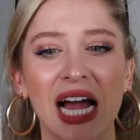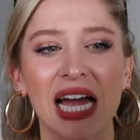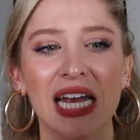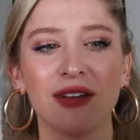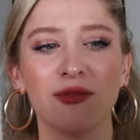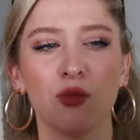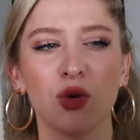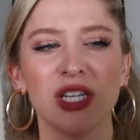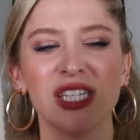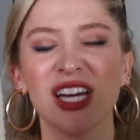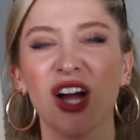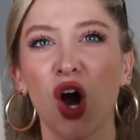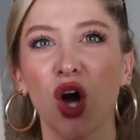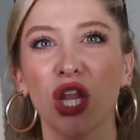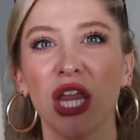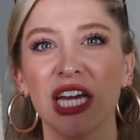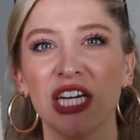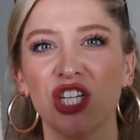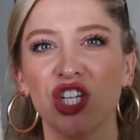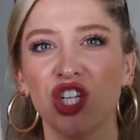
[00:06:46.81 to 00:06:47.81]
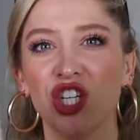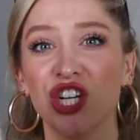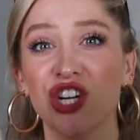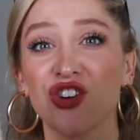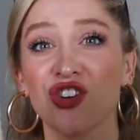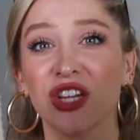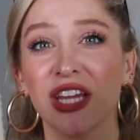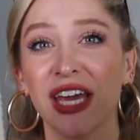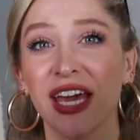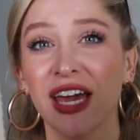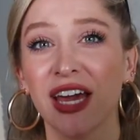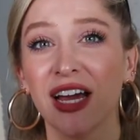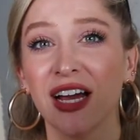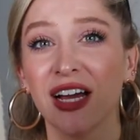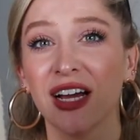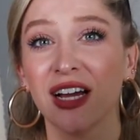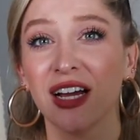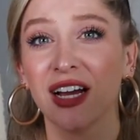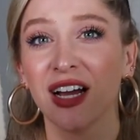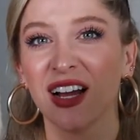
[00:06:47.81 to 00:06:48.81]
kind of, what is it called? Like shearling,
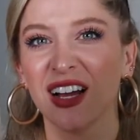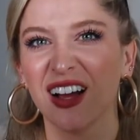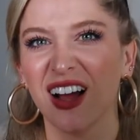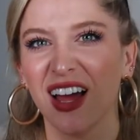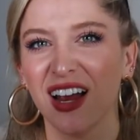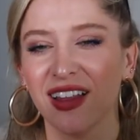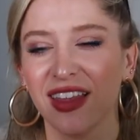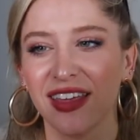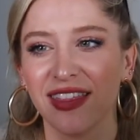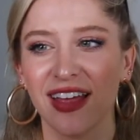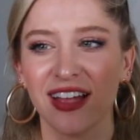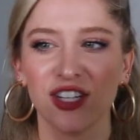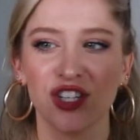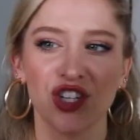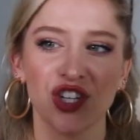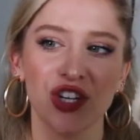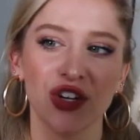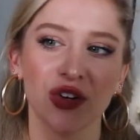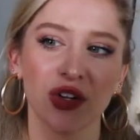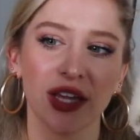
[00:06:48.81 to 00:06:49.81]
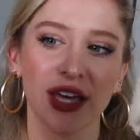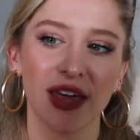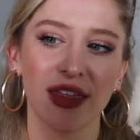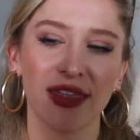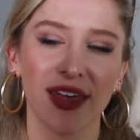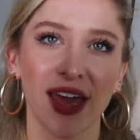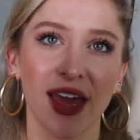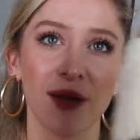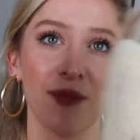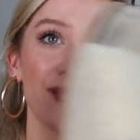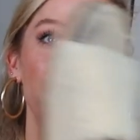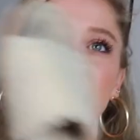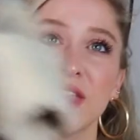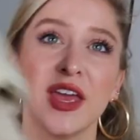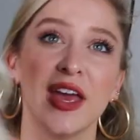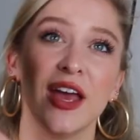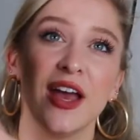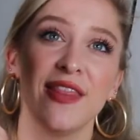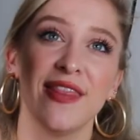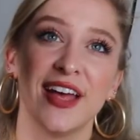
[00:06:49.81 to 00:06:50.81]
kind of like that shearling thing,
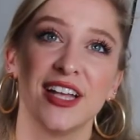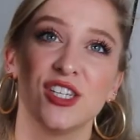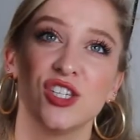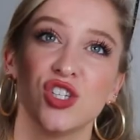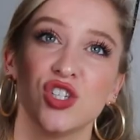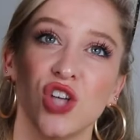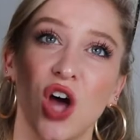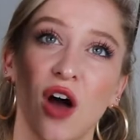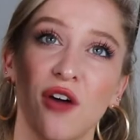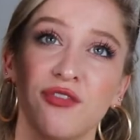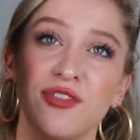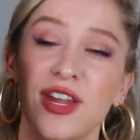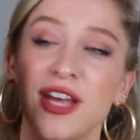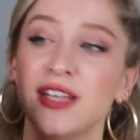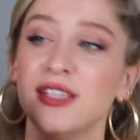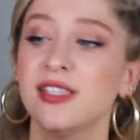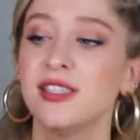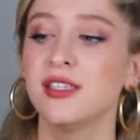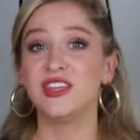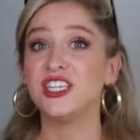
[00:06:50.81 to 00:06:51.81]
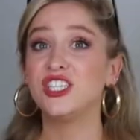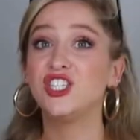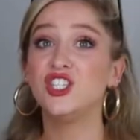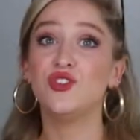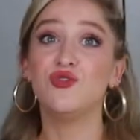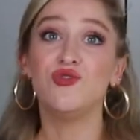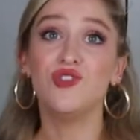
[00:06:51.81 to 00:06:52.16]
that softness. These do